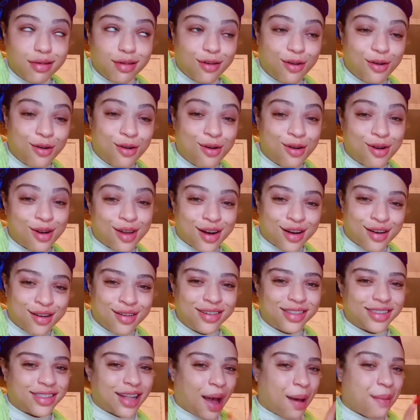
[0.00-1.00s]
Okay,
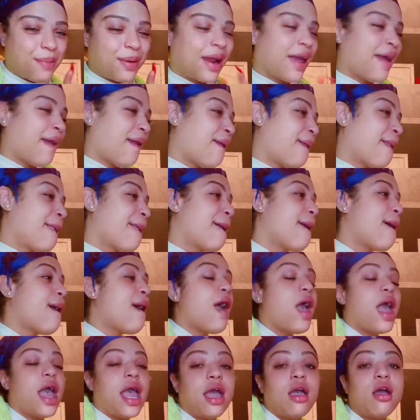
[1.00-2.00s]
stop playing.
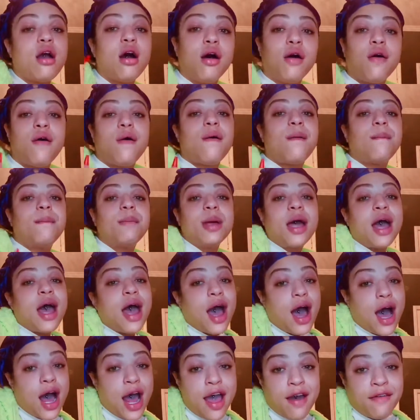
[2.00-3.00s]
And I
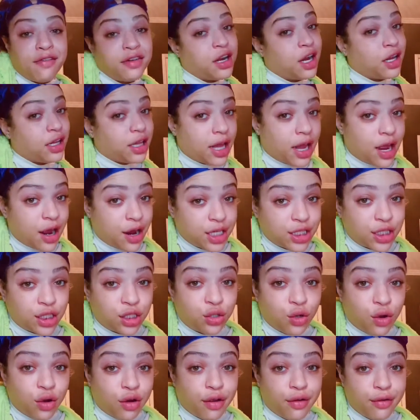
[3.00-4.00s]
have another hair
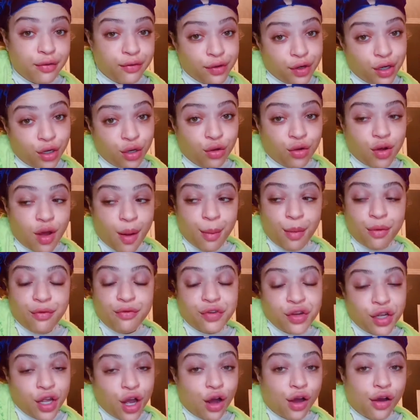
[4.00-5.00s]
tutorial video coming
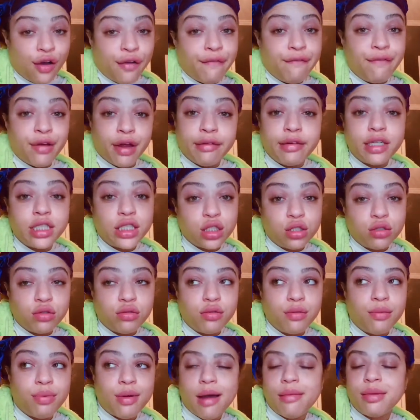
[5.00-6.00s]
for y'all very
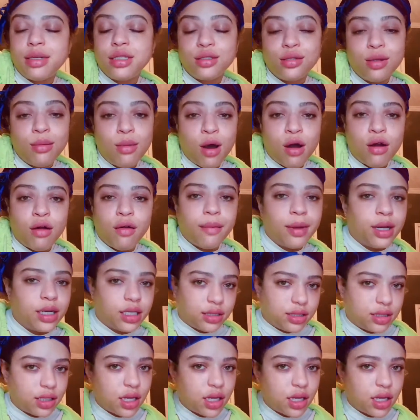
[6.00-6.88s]
soon, probably tomorrow, because